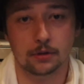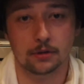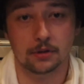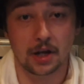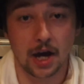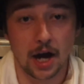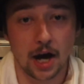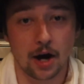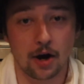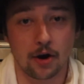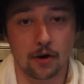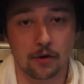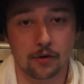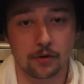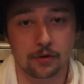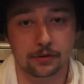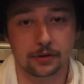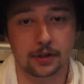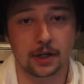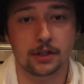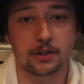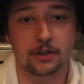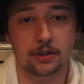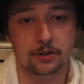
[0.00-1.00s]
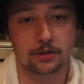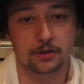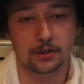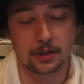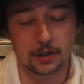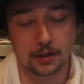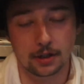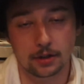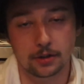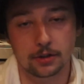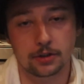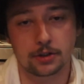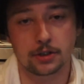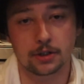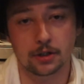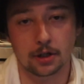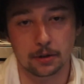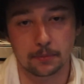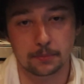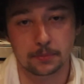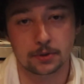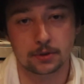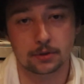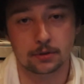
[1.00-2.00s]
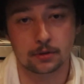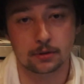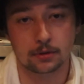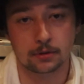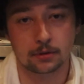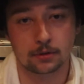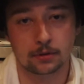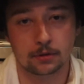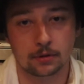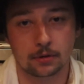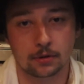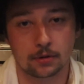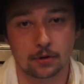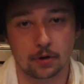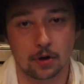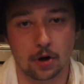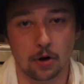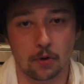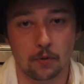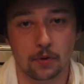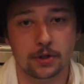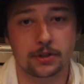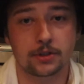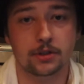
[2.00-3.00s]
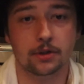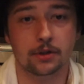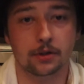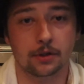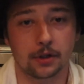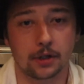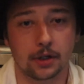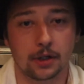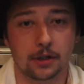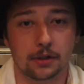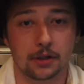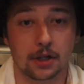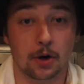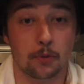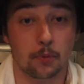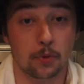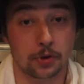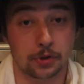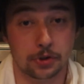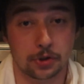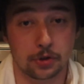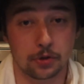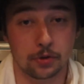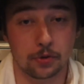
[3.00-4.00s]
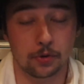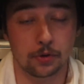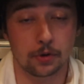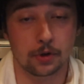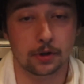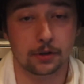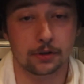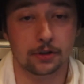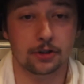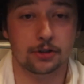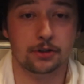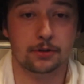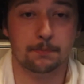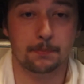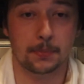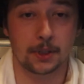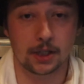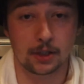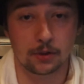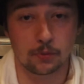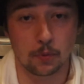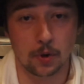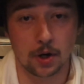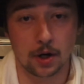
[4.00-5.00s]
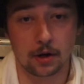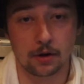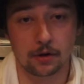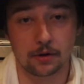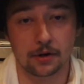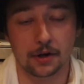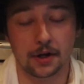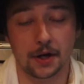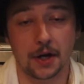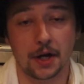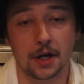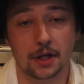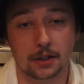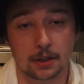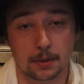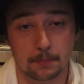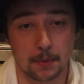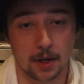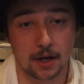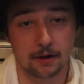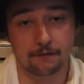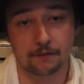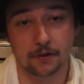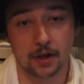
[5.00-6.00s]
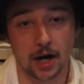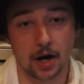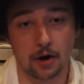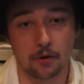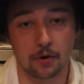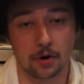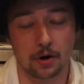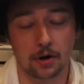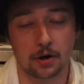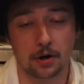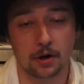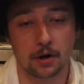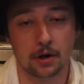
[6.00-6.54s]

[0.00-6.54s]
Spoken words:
Now, they just needed ships. Originally, there were two, the Speedwell and the Mayflower.